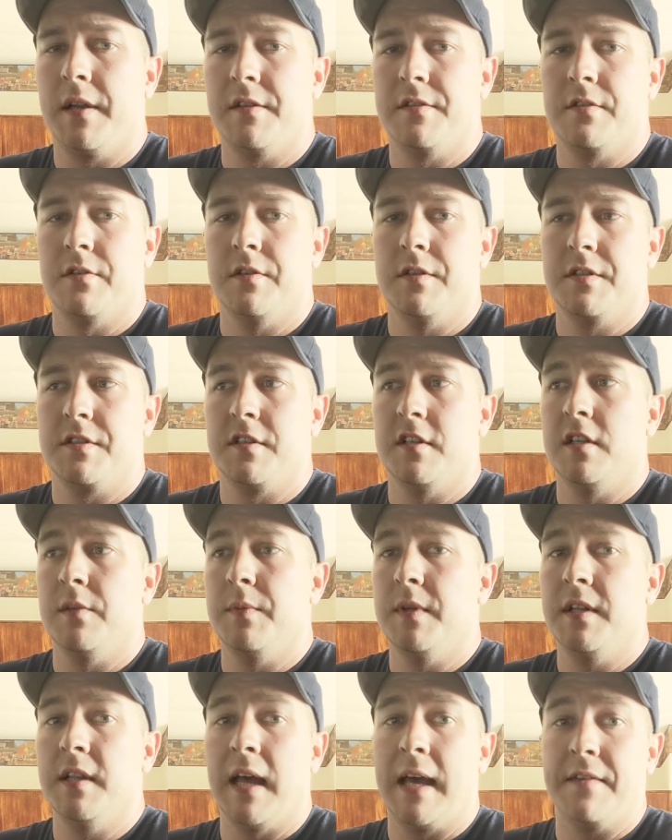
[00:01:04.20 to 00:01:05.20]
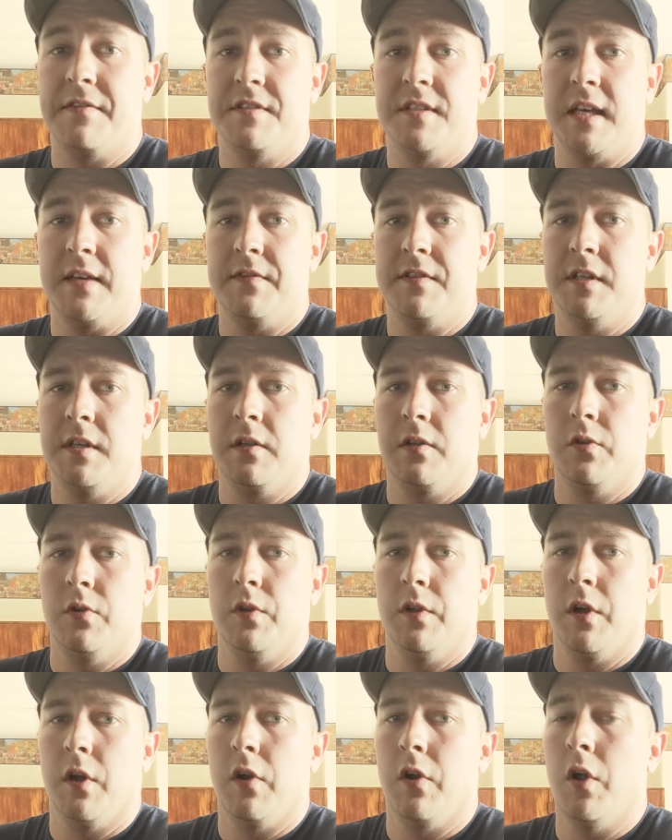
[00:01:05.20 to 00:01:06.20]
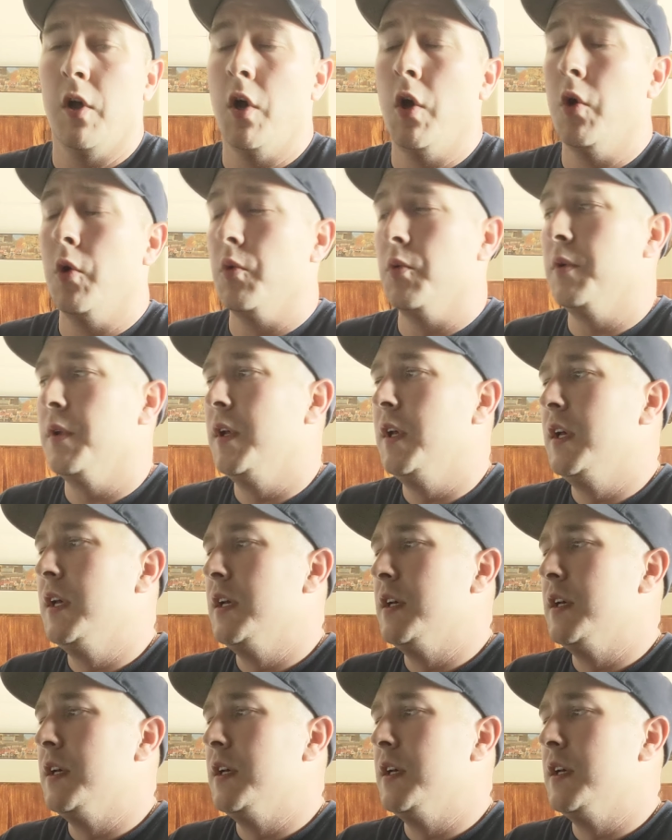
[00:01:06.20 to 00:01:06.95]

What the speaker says: concern is going to be life safety, including our own.